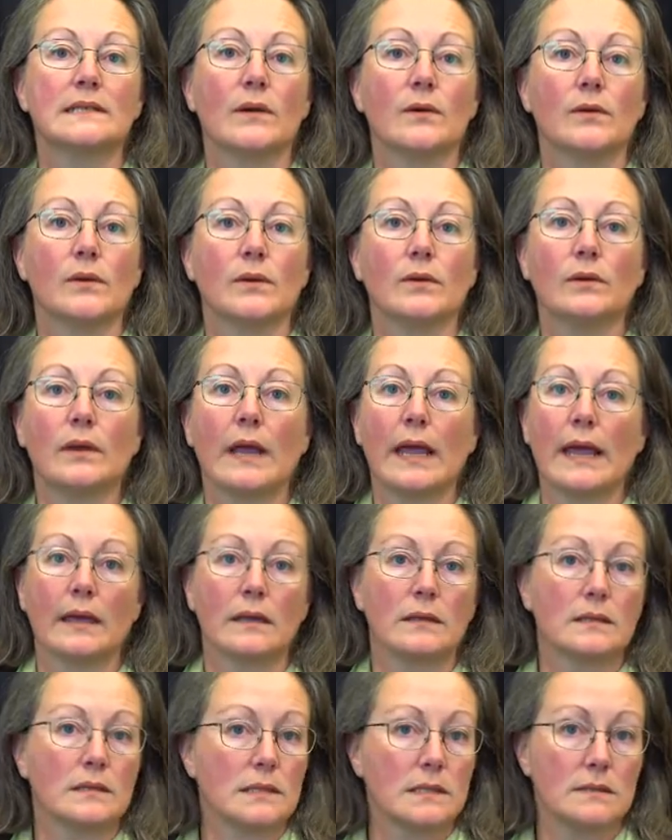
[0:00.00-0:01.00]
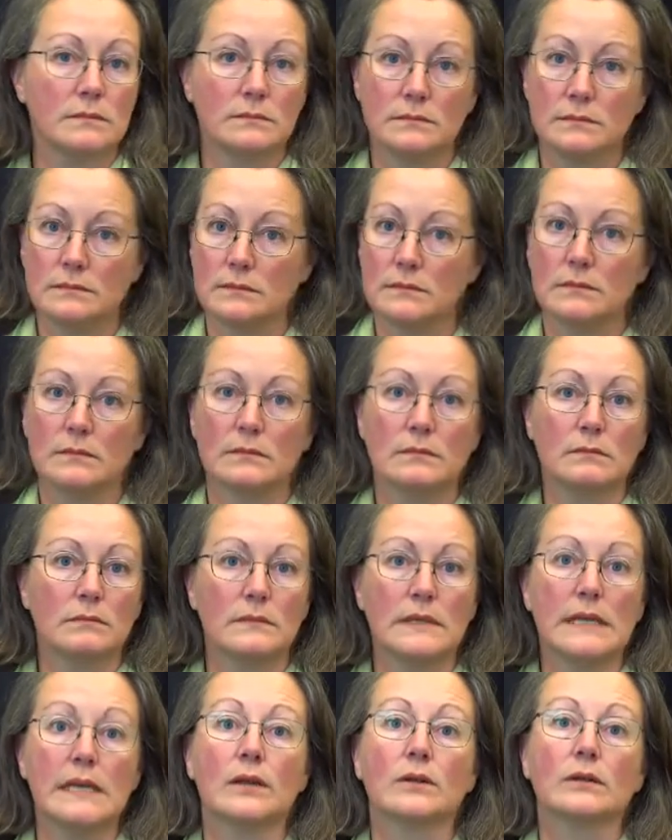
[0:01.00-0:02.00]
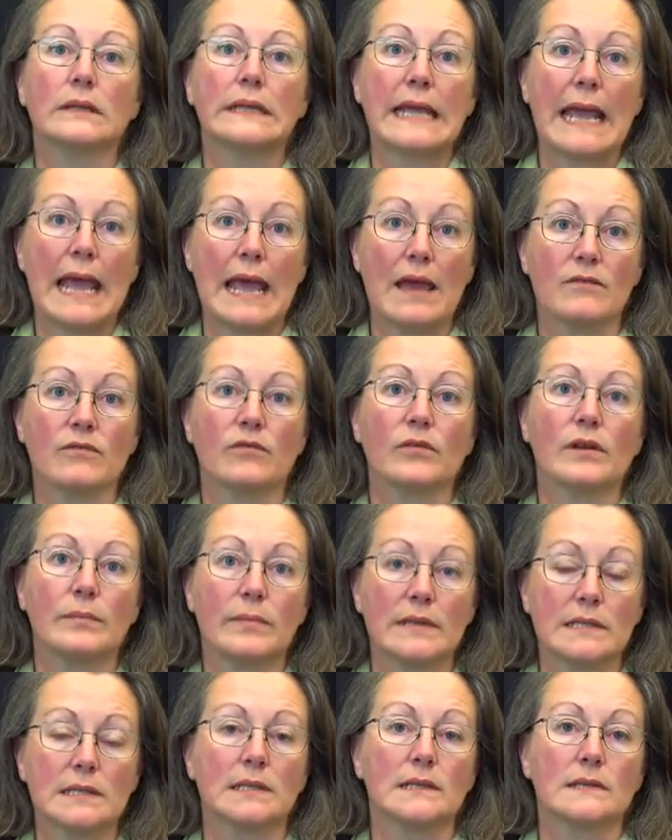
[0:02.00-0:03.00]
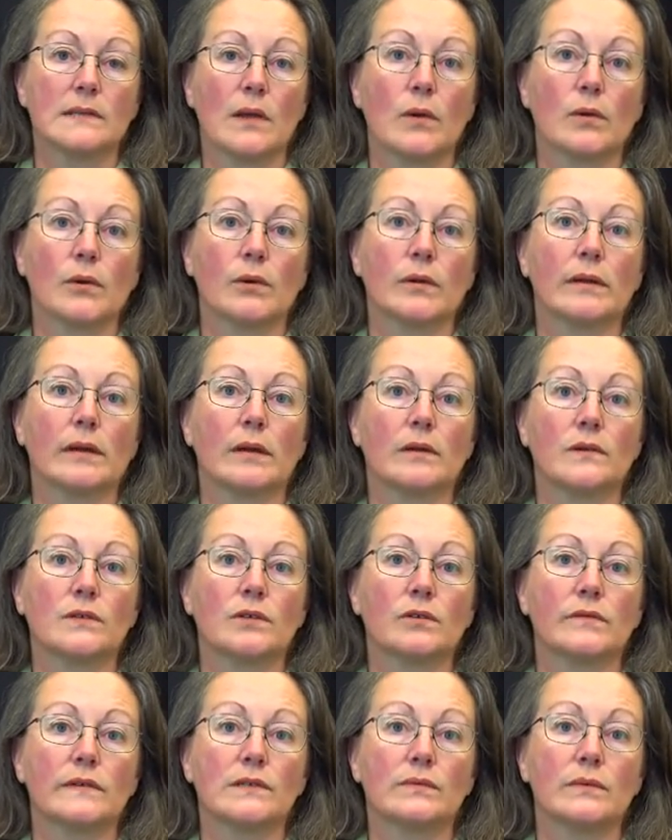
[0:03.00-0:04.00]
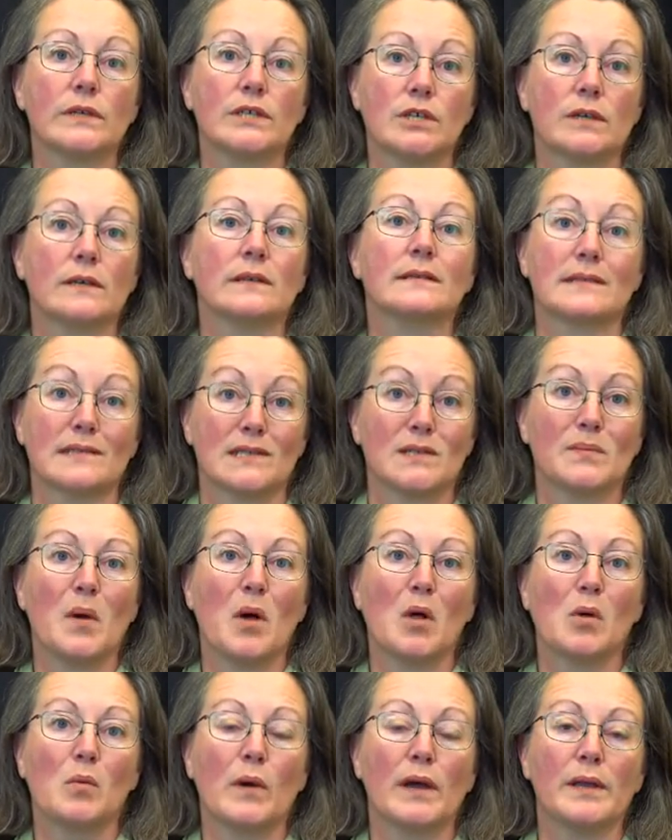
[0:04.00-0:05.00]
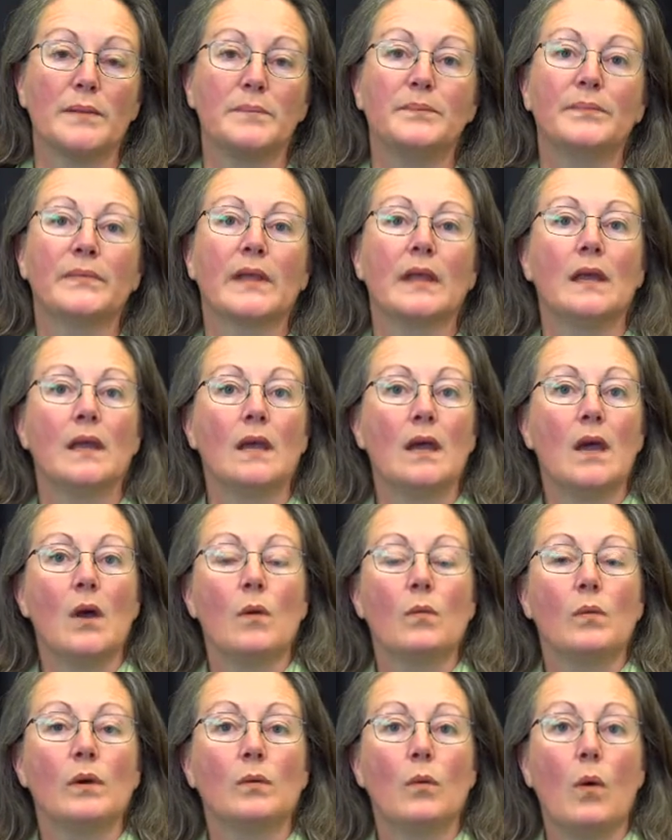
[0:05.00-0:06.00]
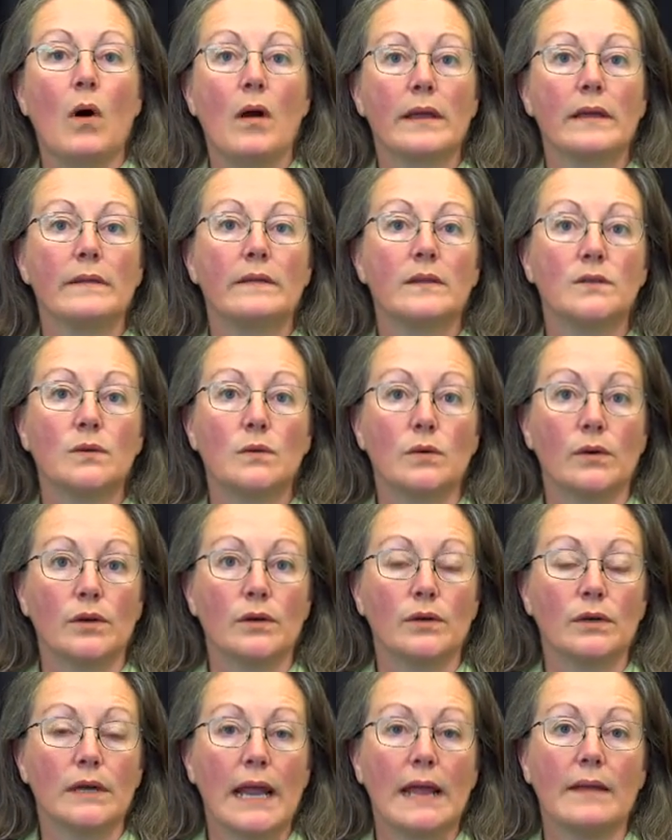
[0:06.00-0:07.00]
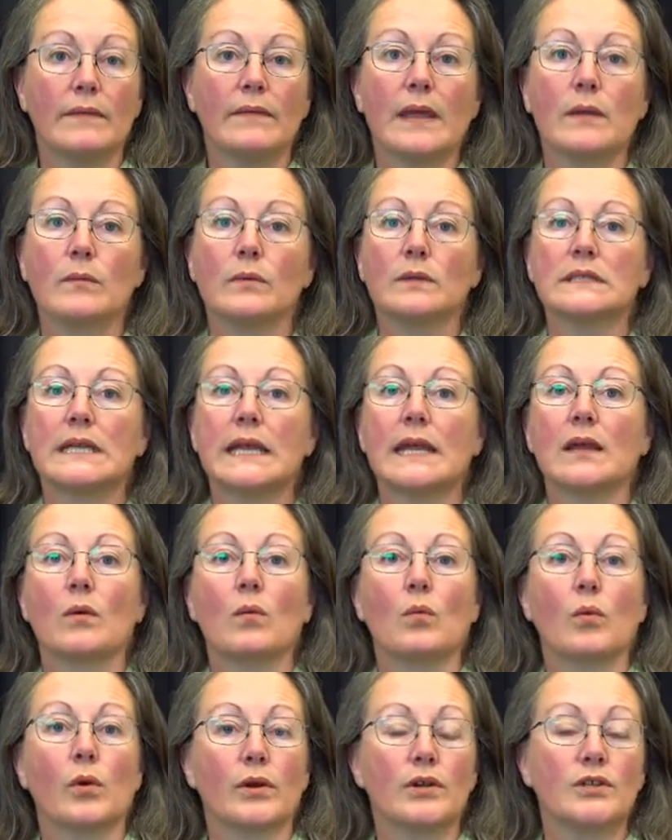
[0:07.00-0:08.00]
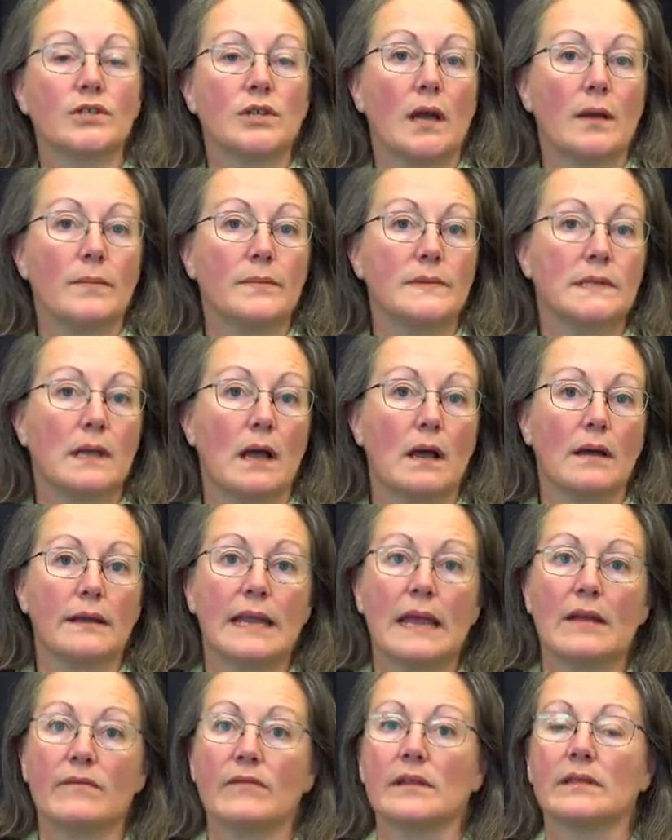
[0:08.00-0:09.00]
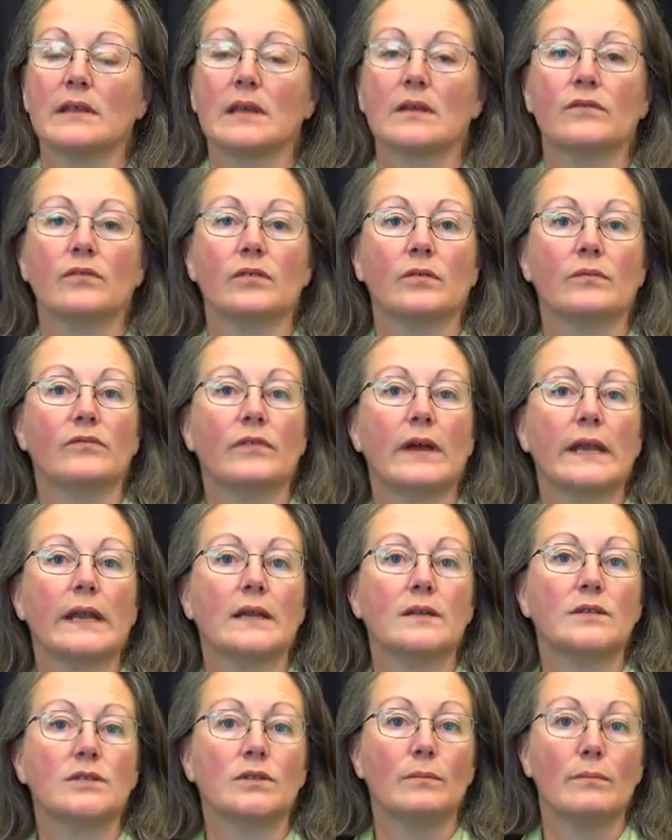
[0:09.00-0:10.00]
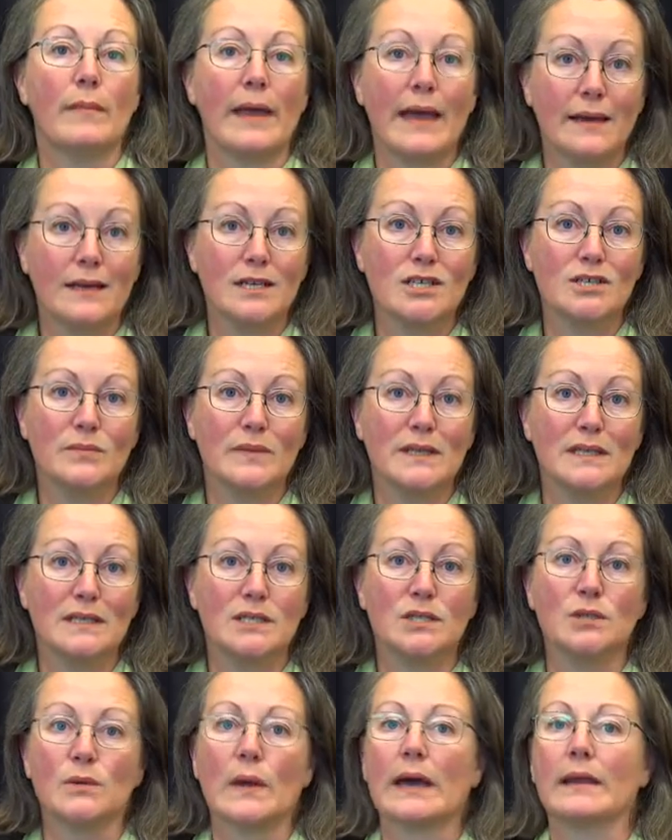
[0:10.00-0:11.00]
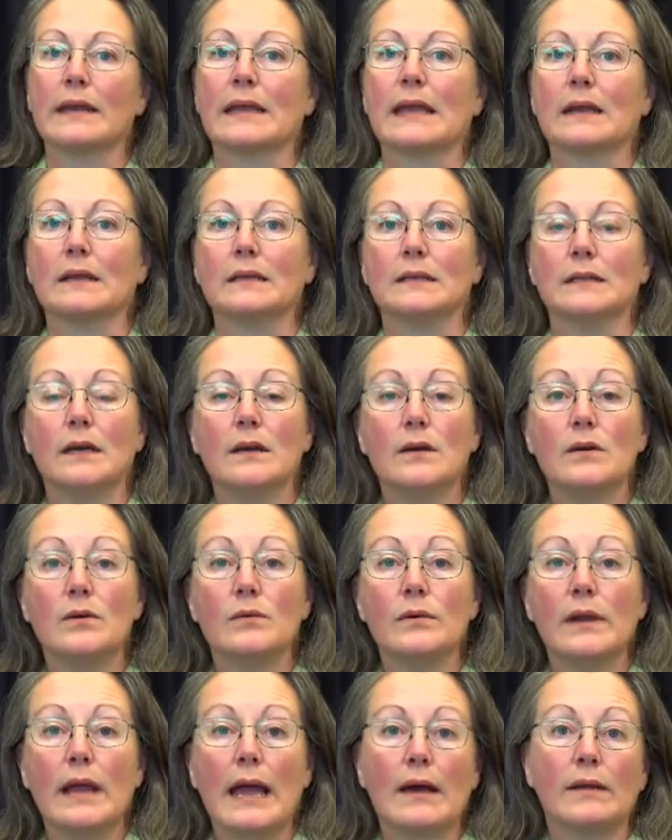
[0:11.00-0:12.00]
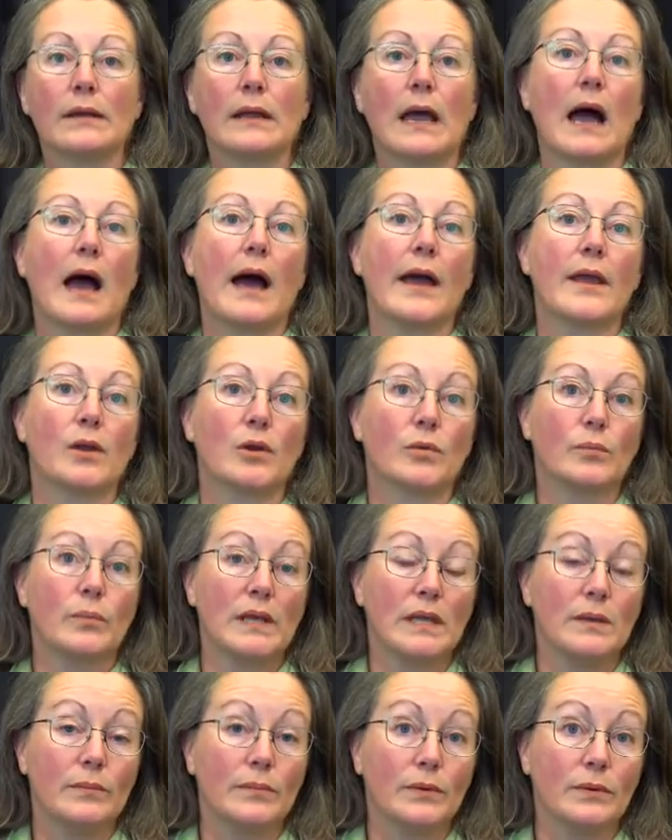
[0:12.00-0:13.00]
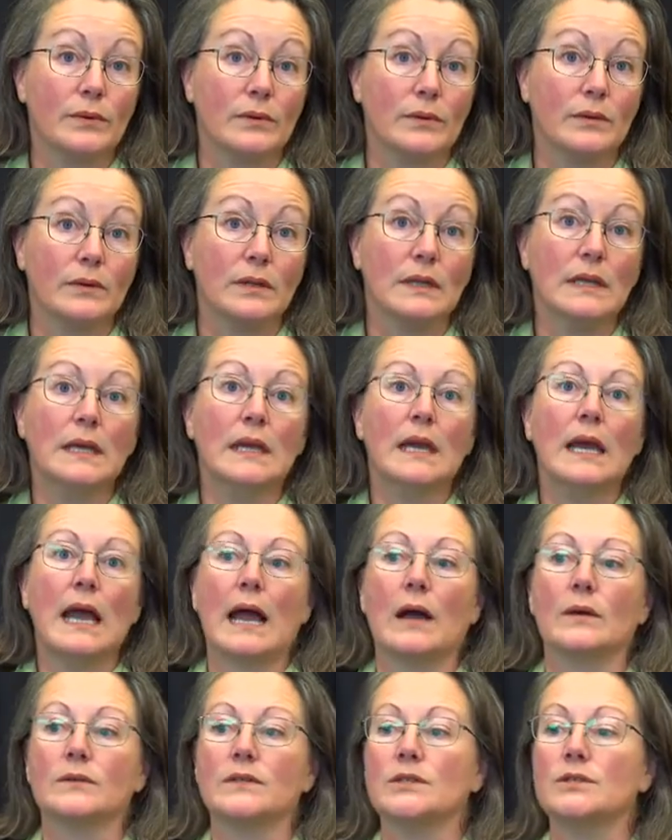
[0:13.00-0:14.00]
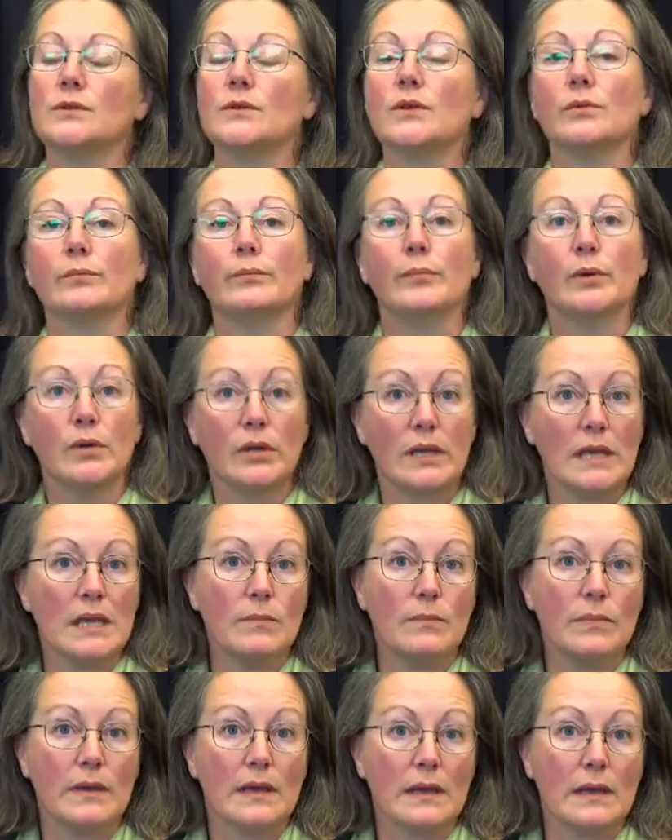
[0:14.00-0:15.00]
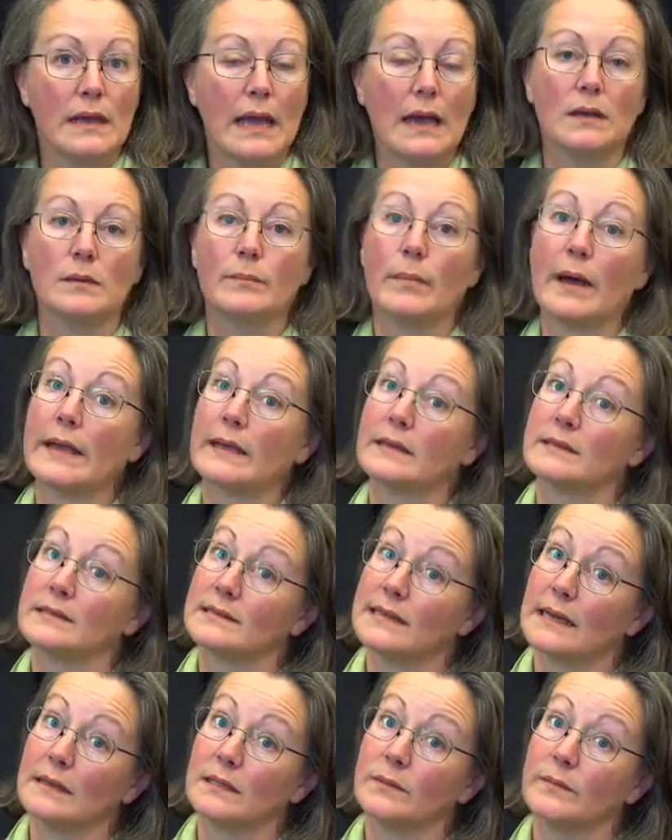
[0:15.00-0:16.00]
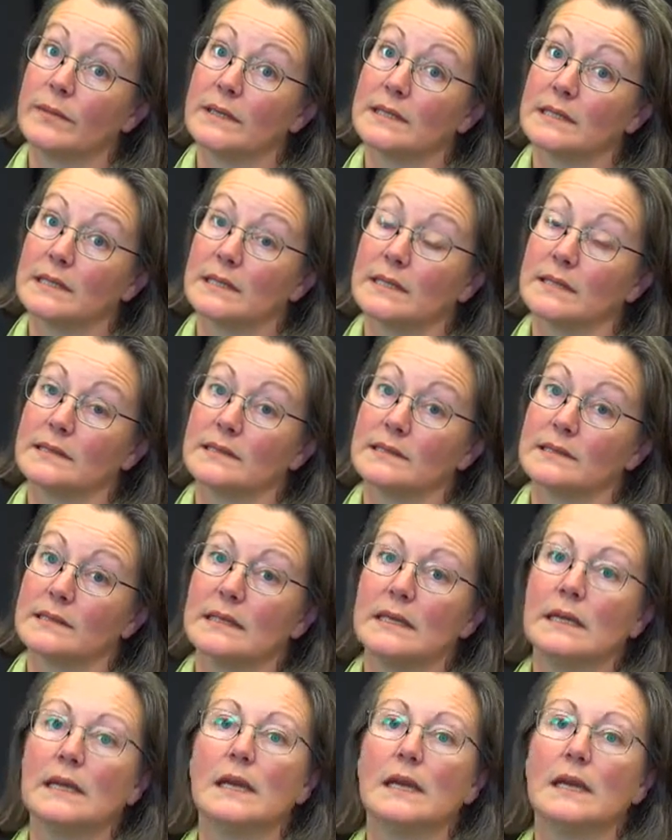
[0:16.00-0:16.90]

owner, and nearly every business owner in our service region is a small one, will walk in the door and they will take workshops on everything from financial management to how to get a loan, how to hire people, how to do your bookkeeping, how to buy and sell a business.